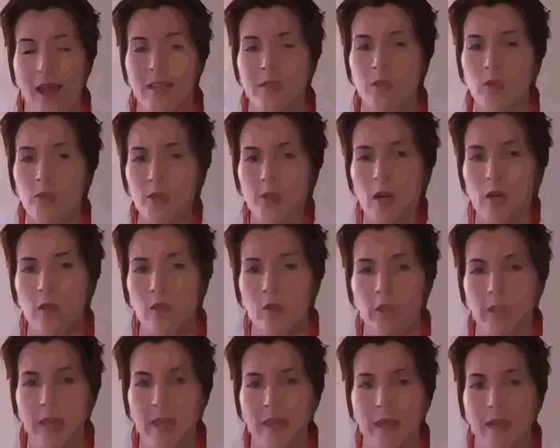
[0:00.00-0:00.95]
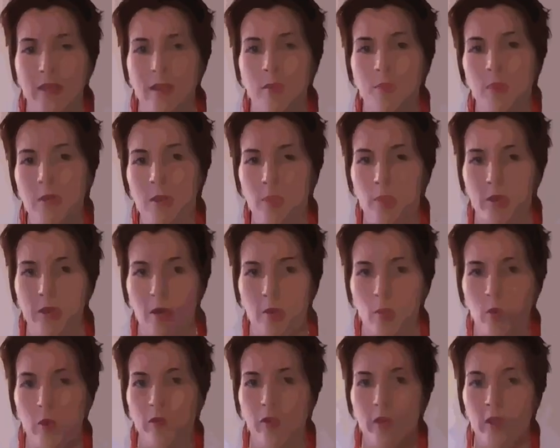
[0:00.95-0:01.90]
As you start looking at the people that
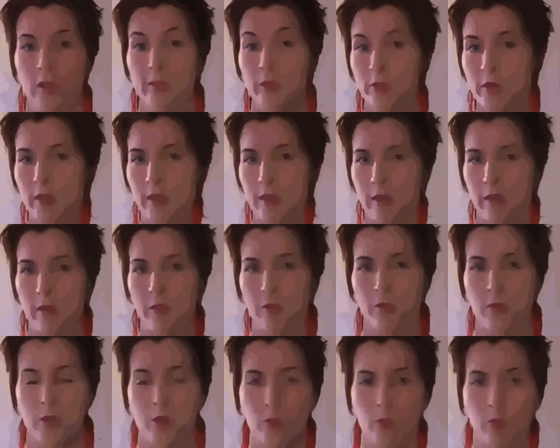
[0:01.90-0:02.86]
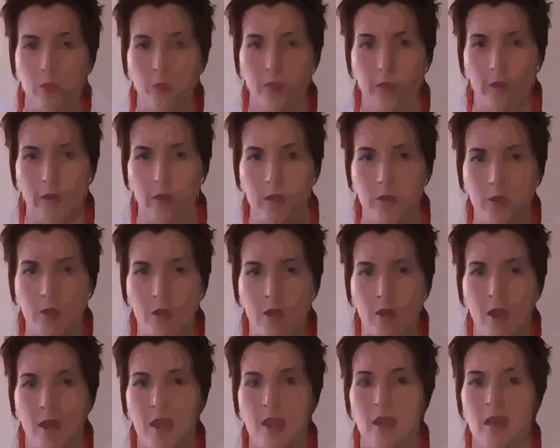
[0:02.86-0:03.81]
we've included in the virtual village,
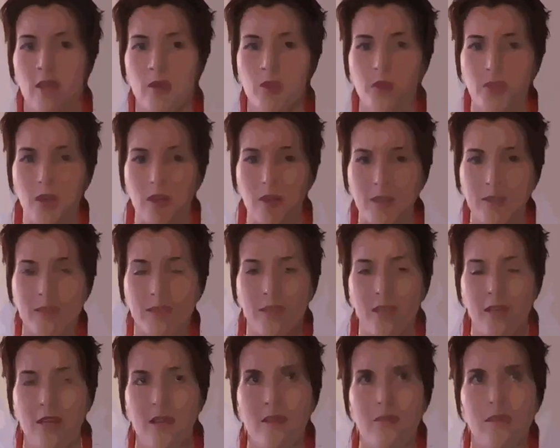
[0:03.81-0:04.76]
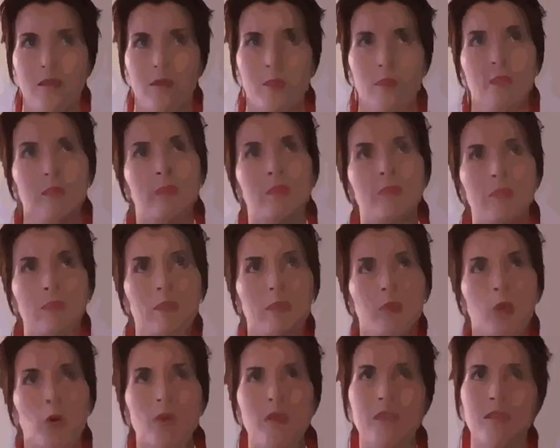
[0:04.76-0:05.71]
you'll start
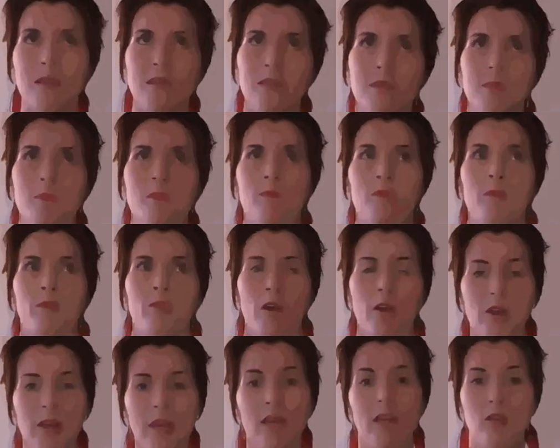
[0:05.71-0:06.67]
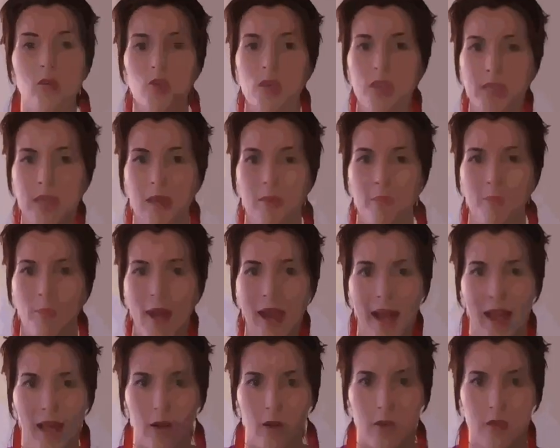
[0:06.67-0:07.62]
noticing some very interesting
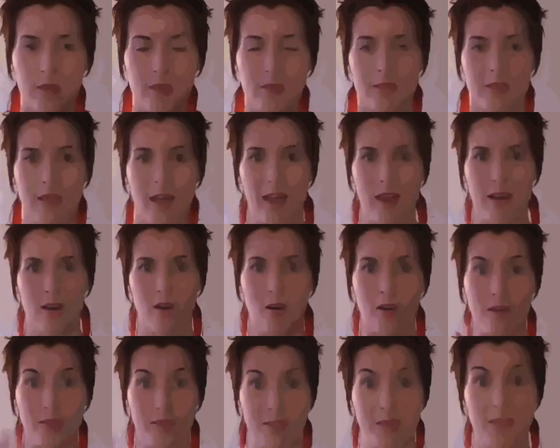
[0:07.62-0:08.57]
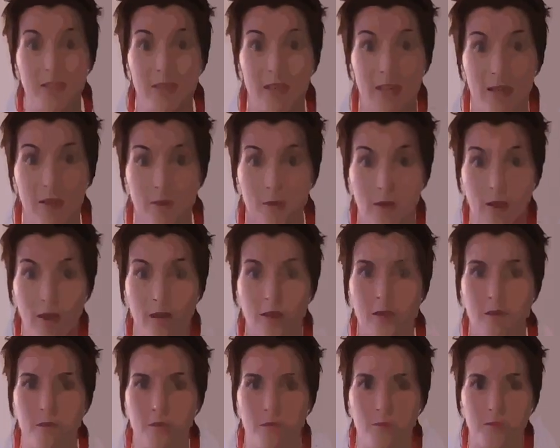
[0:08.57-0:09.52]
patterns that are existing
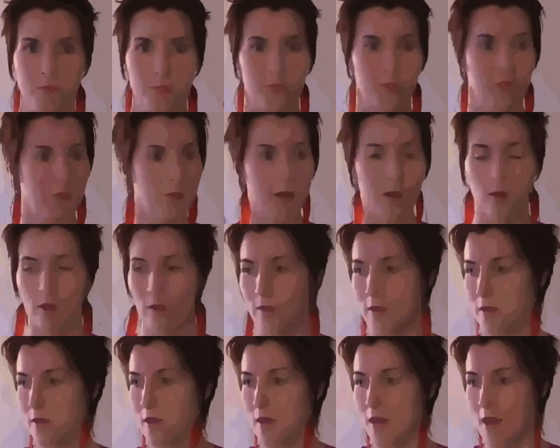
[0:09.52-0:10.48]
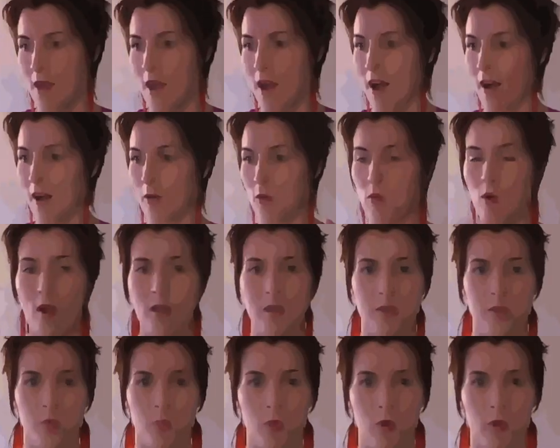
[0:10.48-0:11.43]
in fields
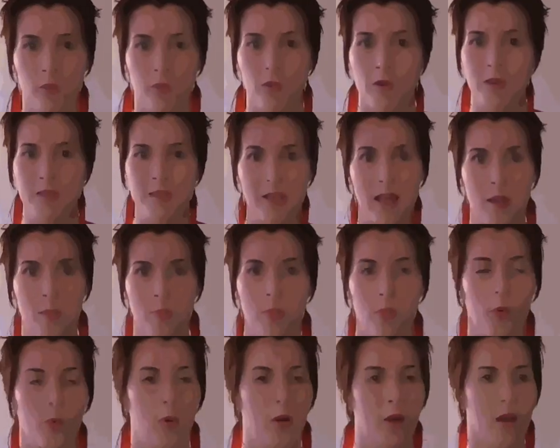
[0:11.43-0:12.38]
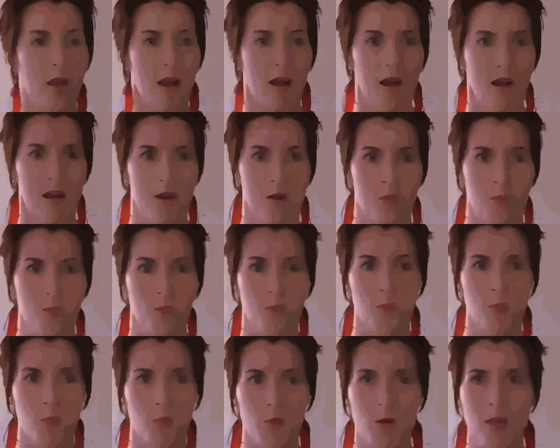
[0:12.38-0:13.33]
across the world. For example,
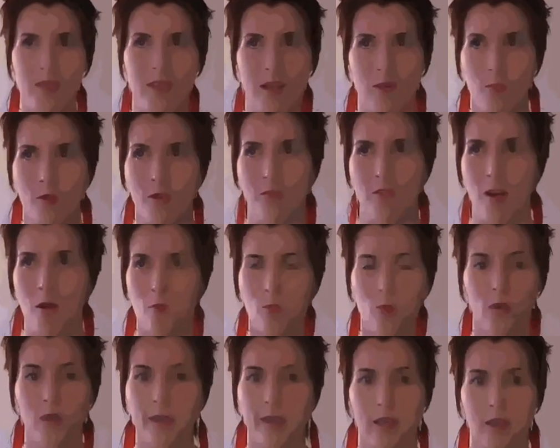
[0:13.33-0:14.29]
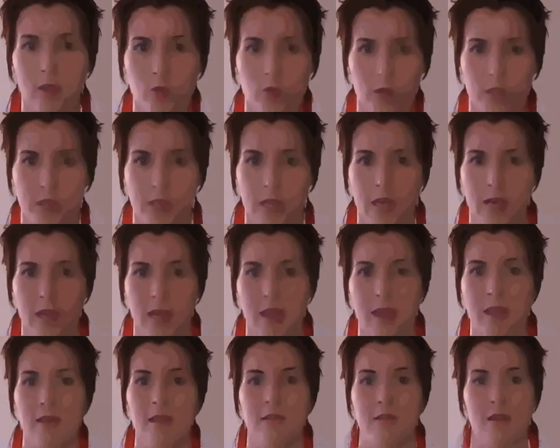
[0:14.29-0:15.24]
one that we found really interesting
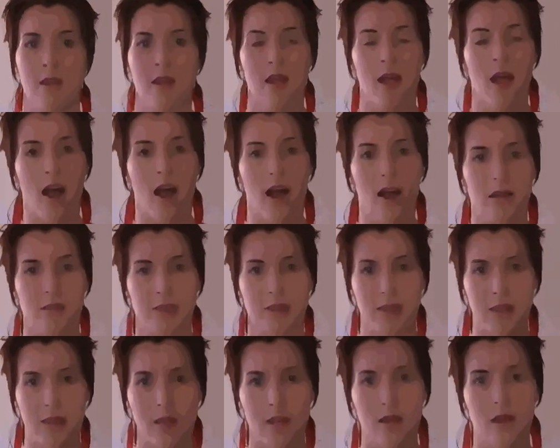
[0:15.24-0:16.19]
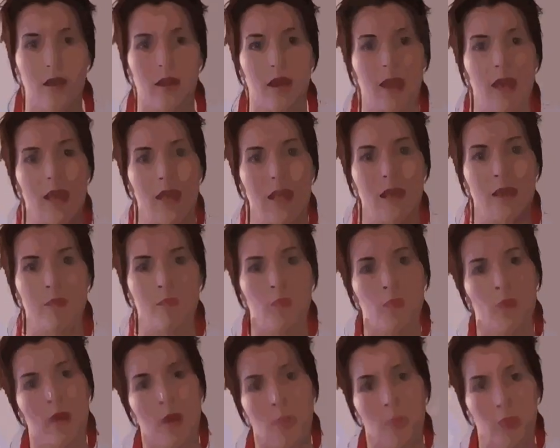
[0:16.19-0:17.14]
is seeing a
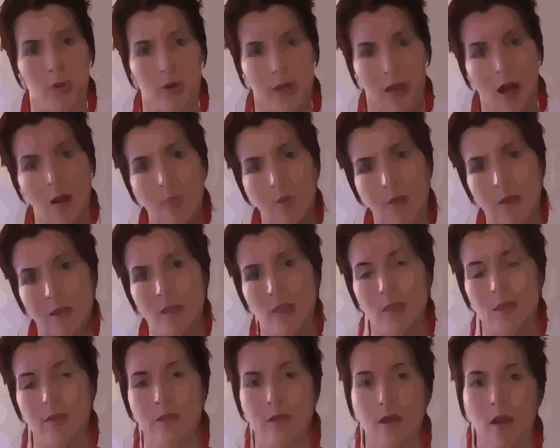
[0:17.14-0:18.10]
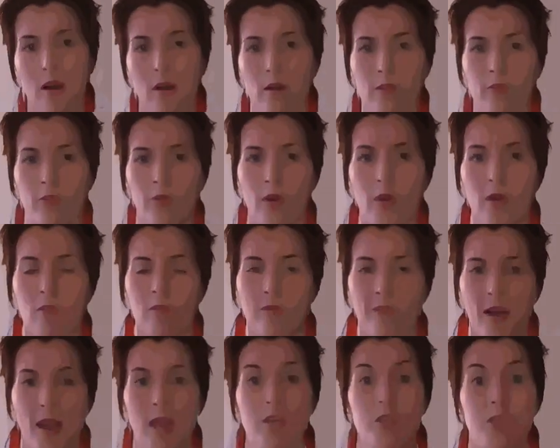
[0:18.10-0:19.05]
predominance of
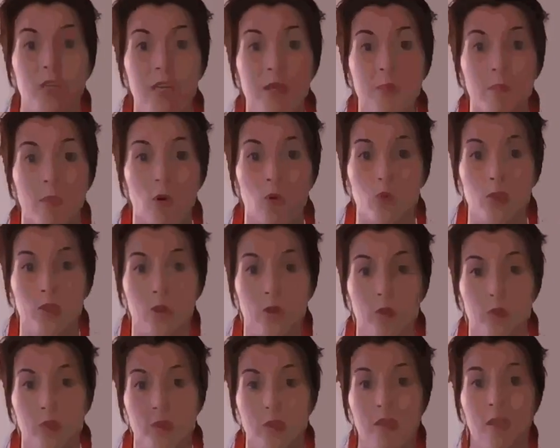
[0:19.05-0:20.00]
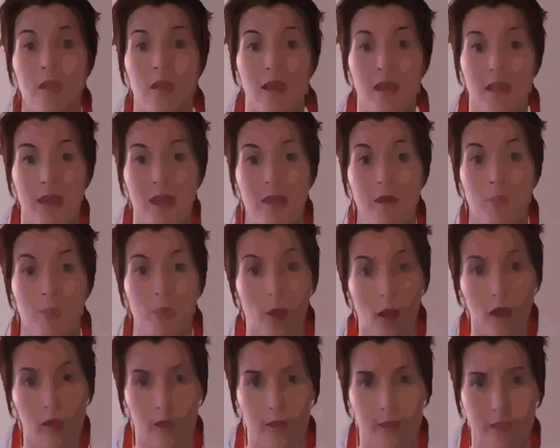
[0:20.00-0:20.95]
Vaiji mojos in
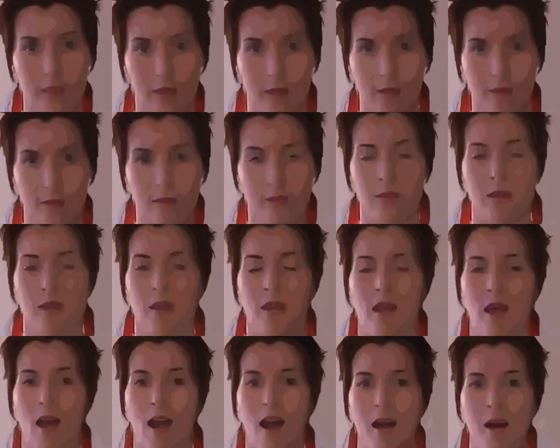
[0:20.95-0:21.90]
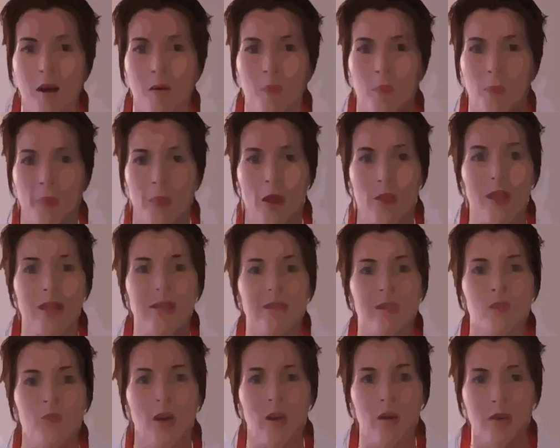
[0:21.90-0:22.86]
politics. Now that's
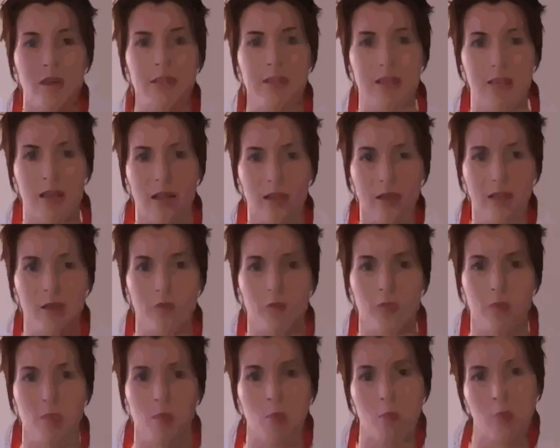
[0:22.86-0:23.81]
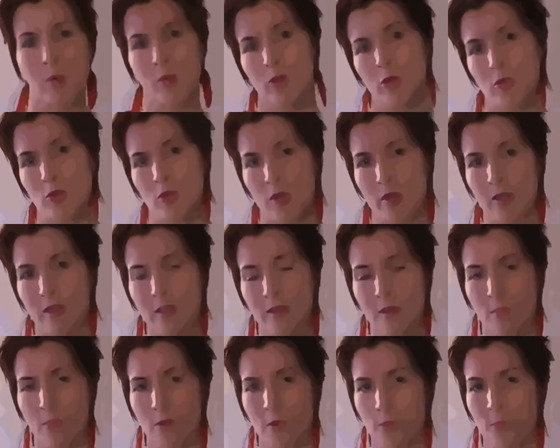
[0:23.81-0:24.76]
very telling from a Mojo
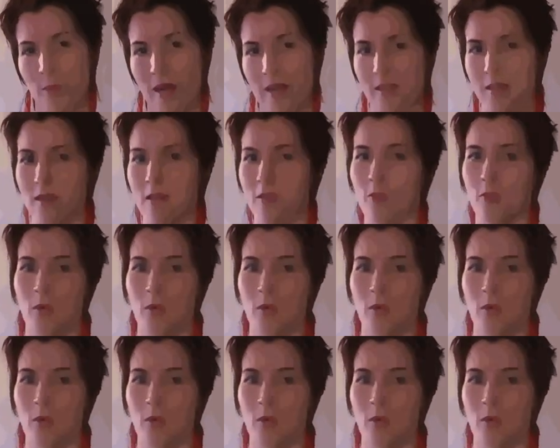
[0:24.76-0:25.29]
journalism perspective.